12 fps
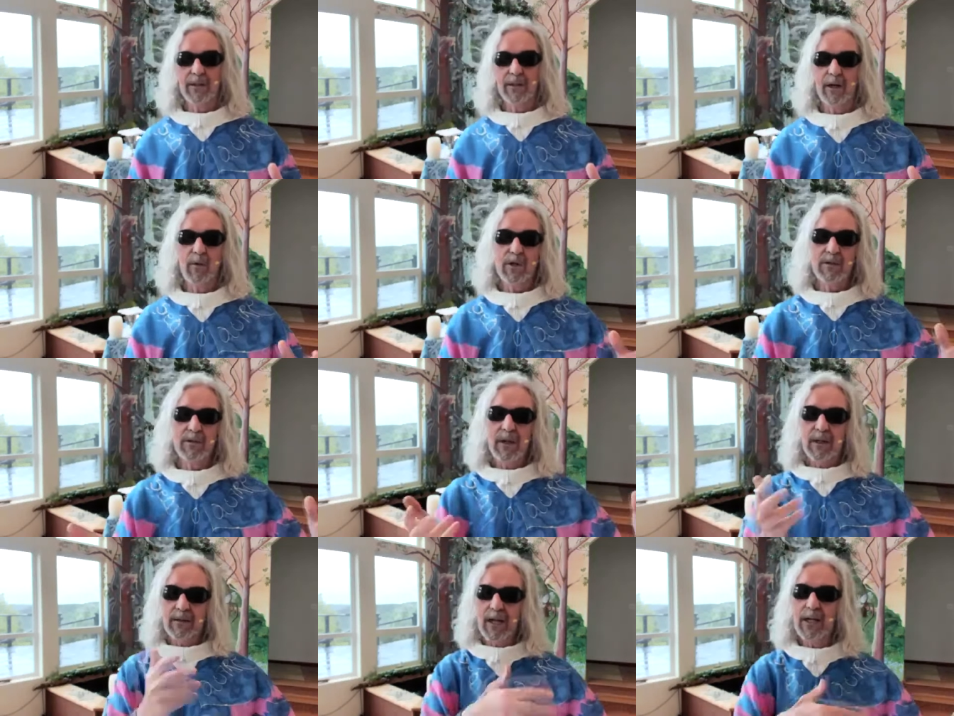I was
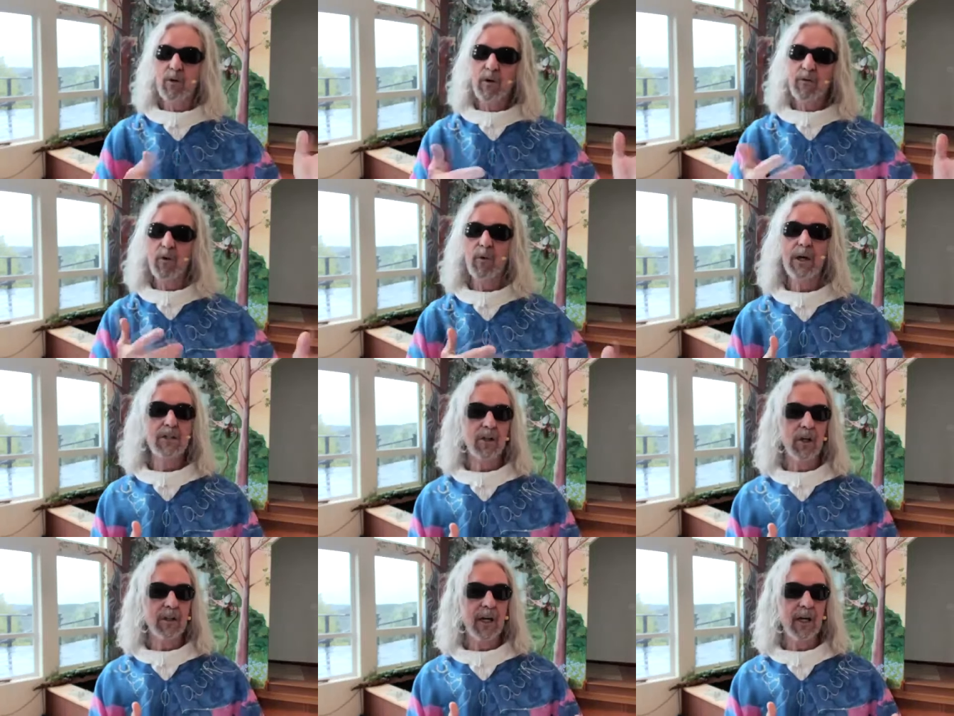telling you a few weeks
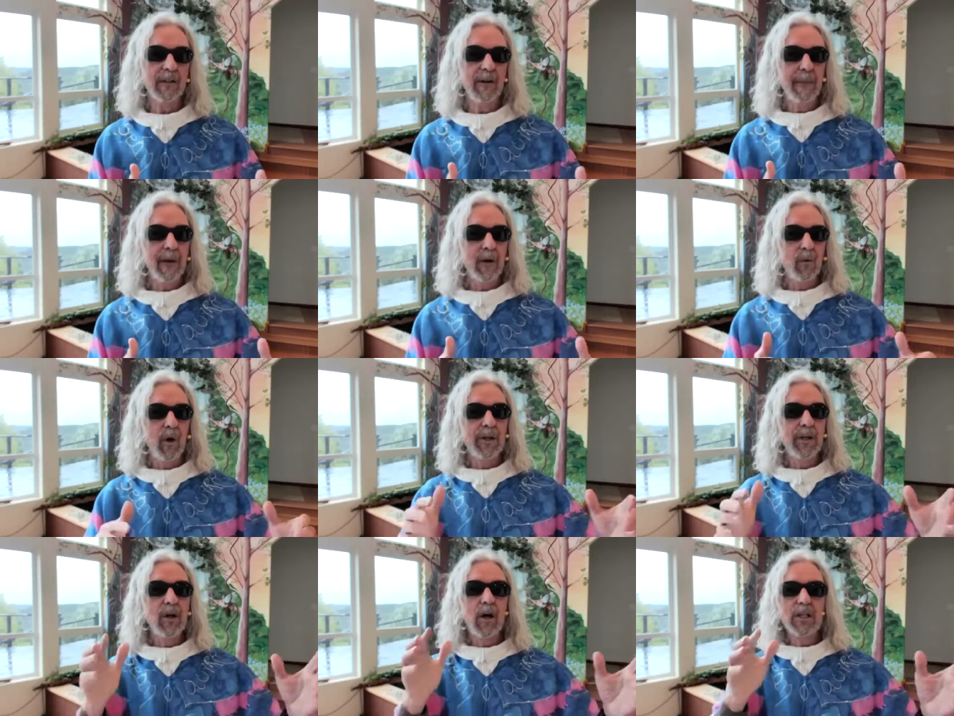ago that when he
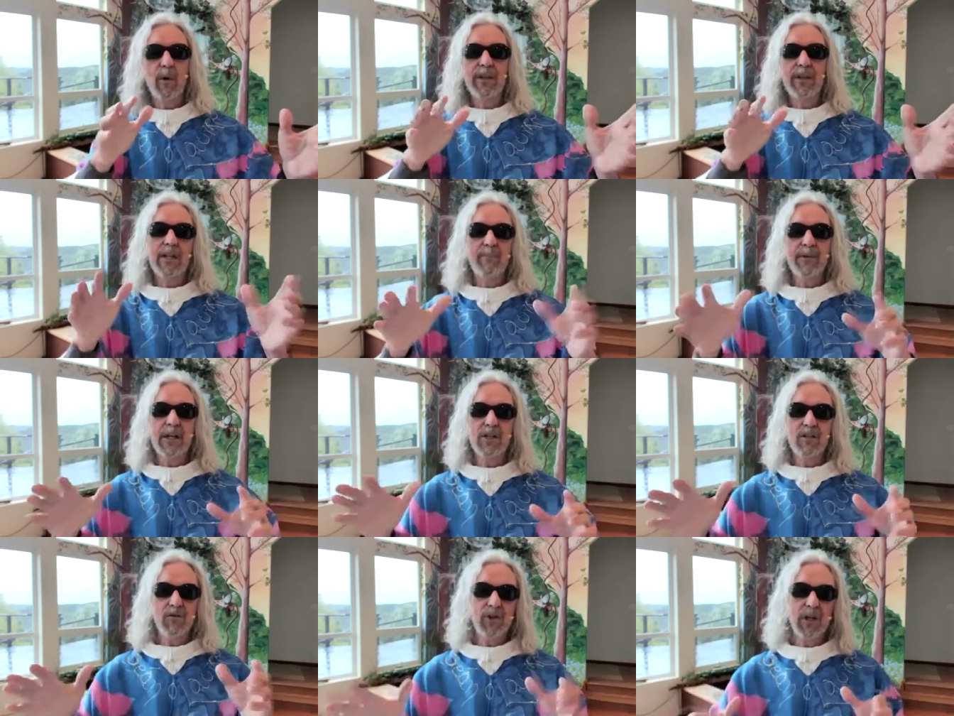talks about the temptation
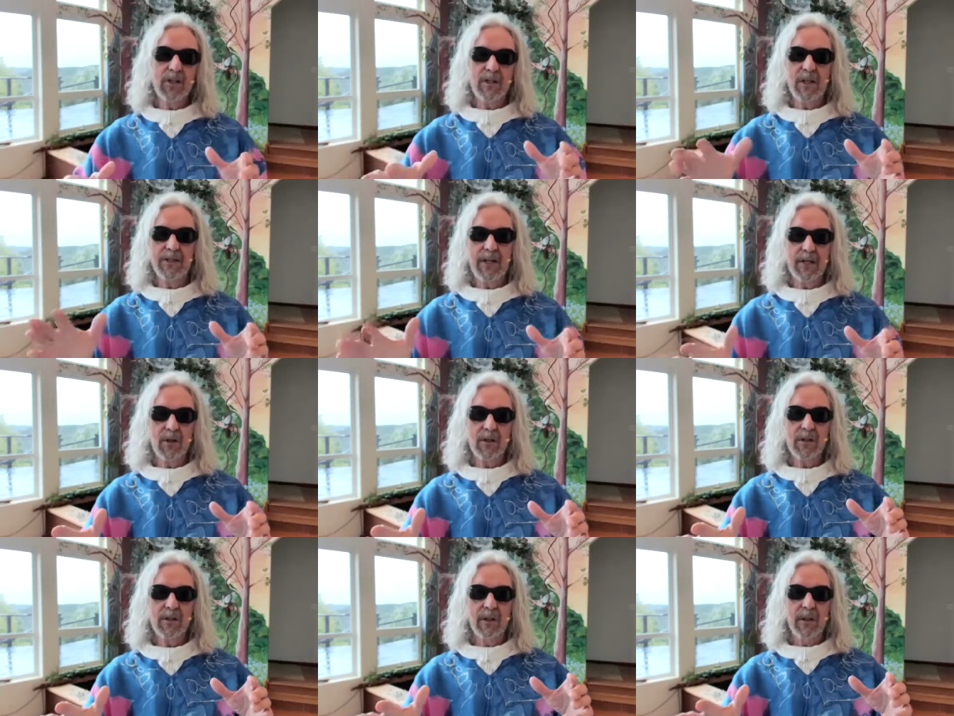of Jesus in the
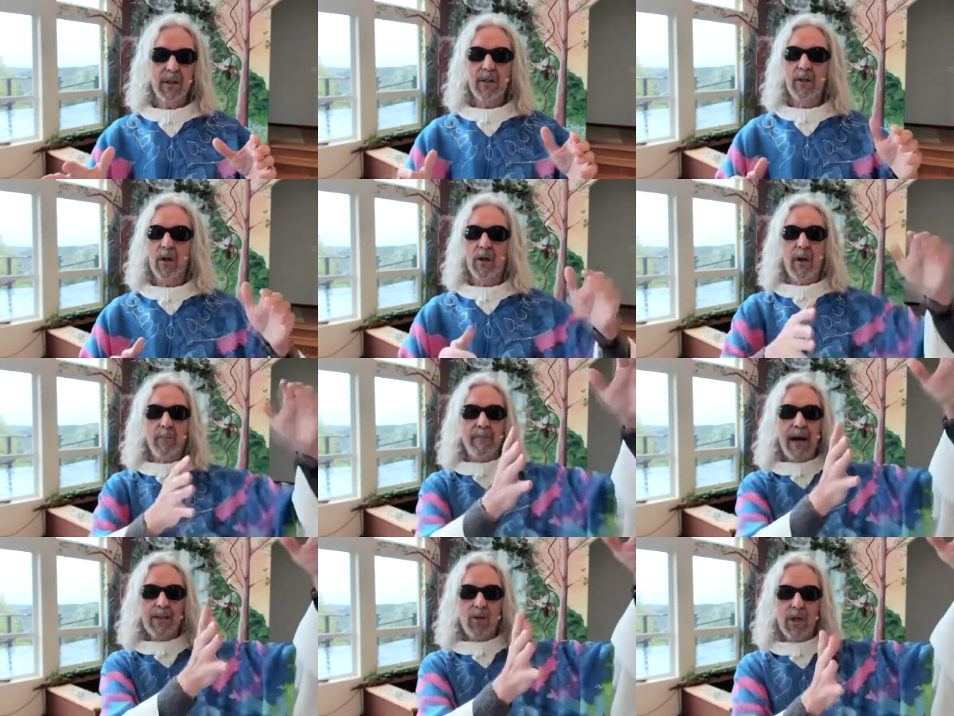desert, you know,
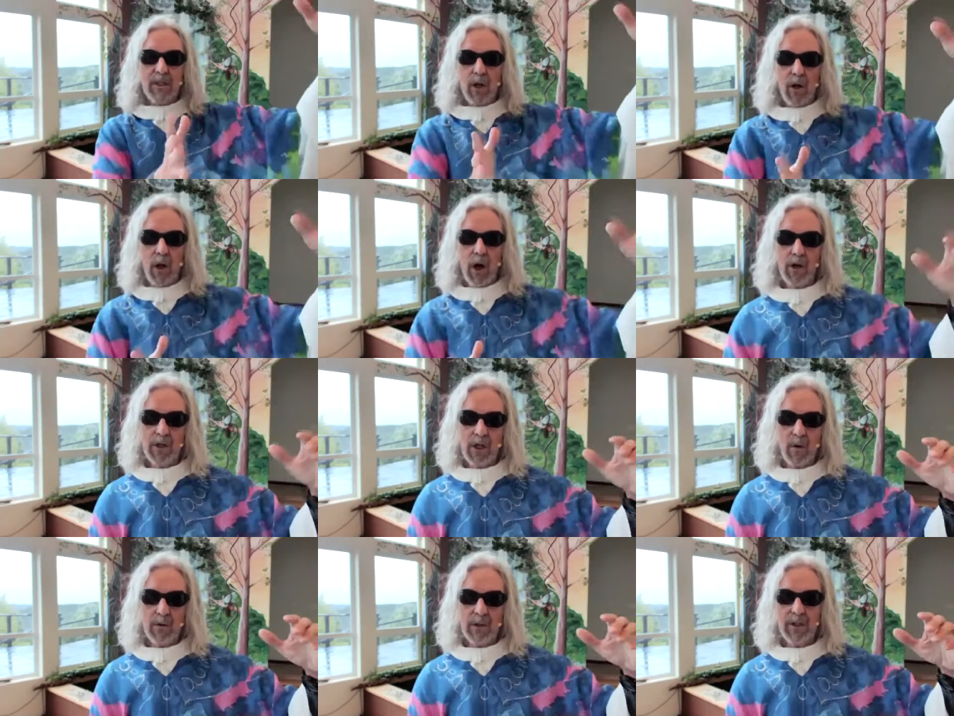Matthew has a long
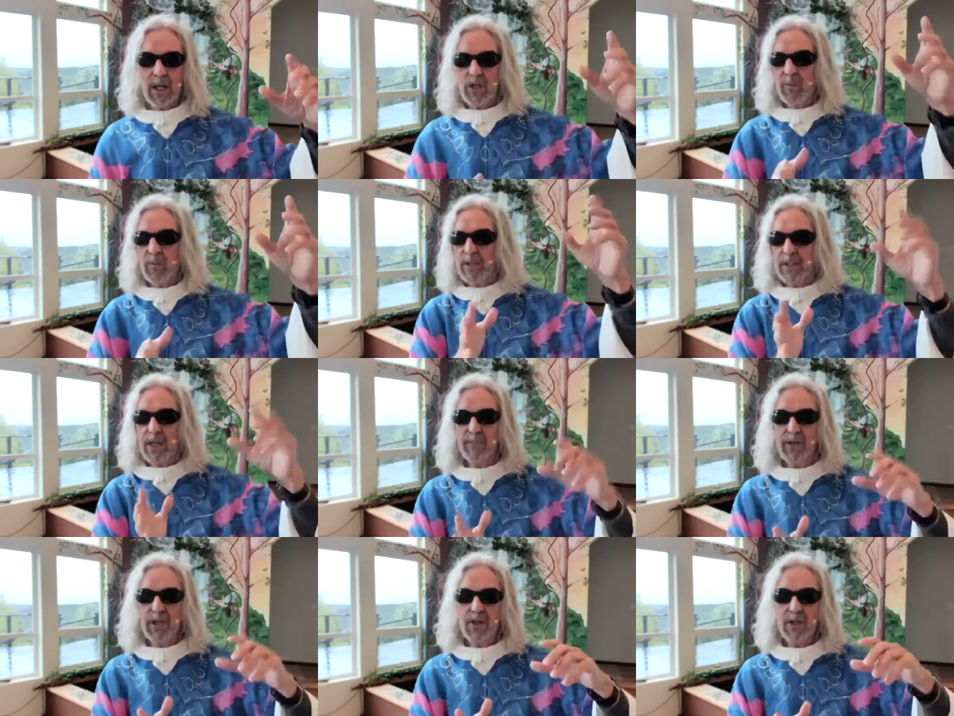account. He tells you about the
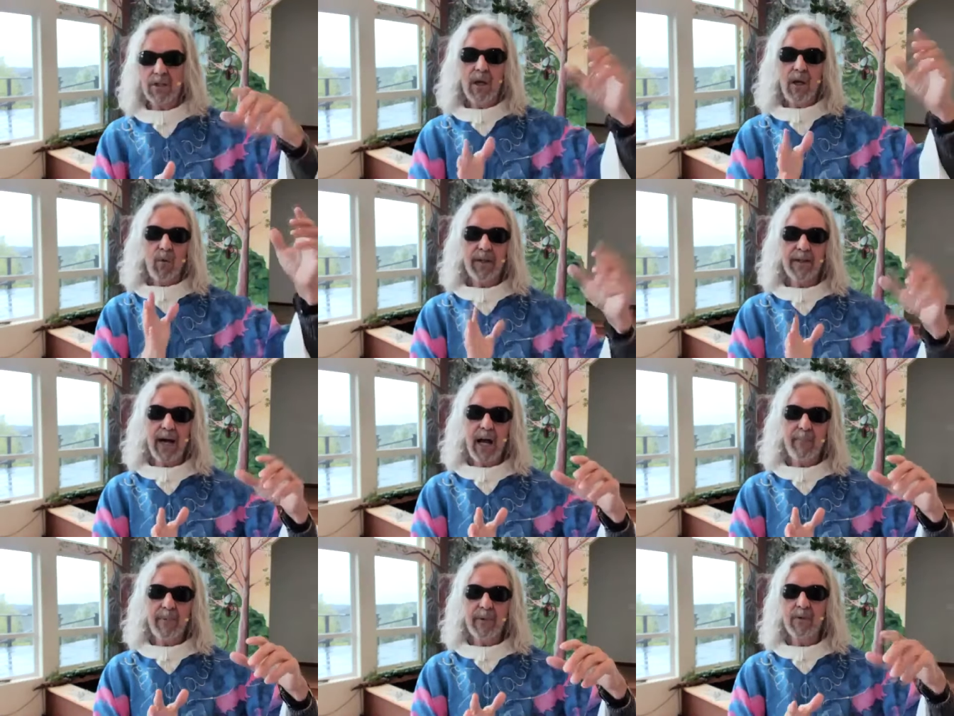temptations, when they
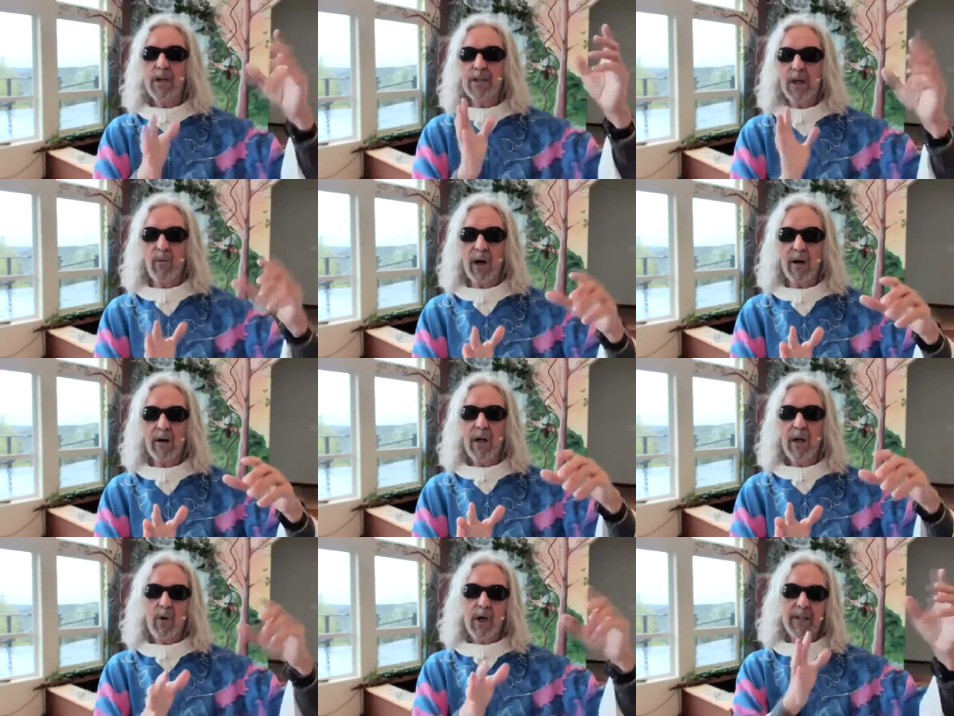happened, what they were,
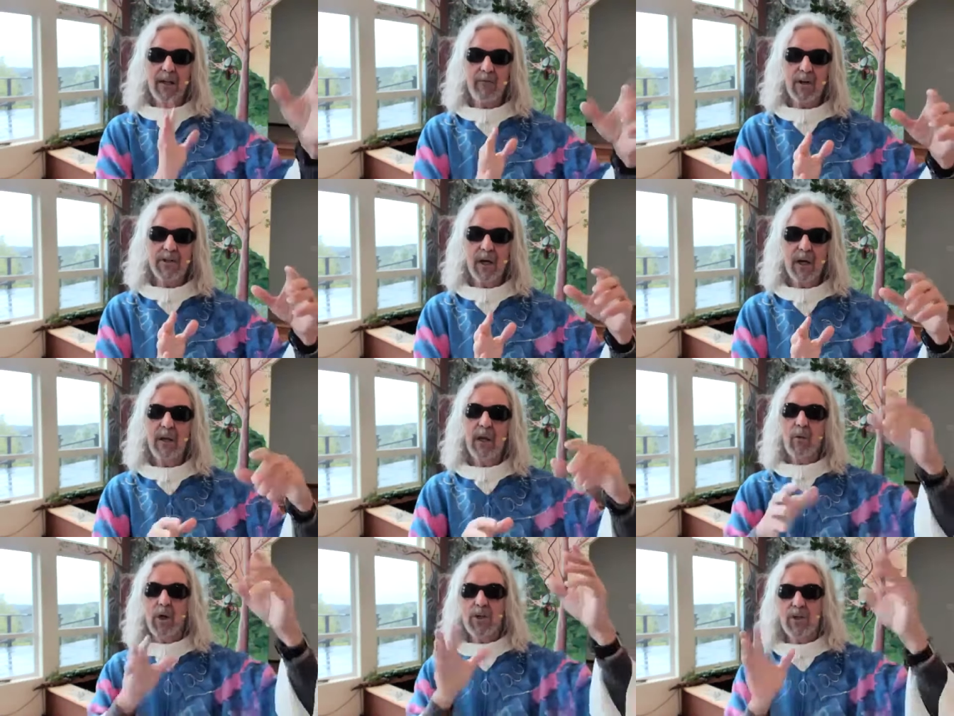what the devil said,
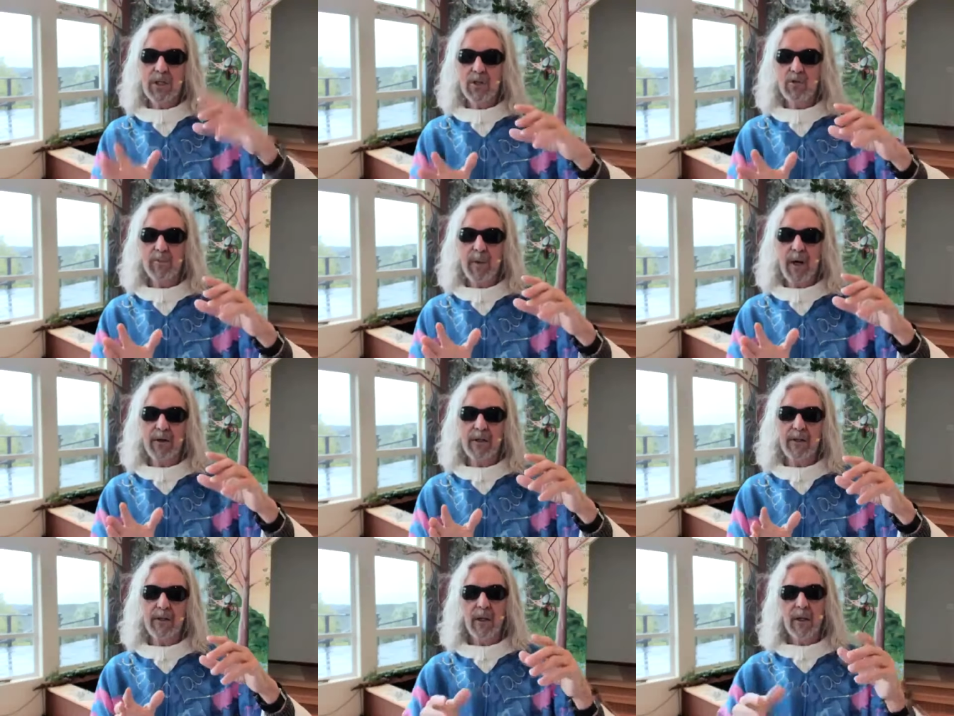what Jesus
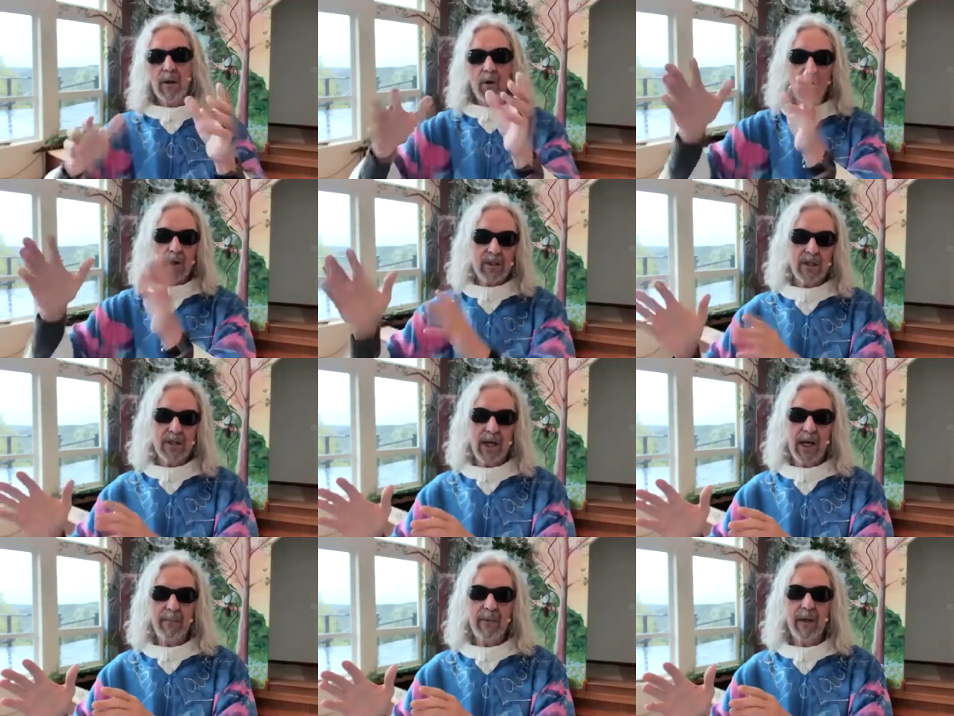responded. Luke is the same.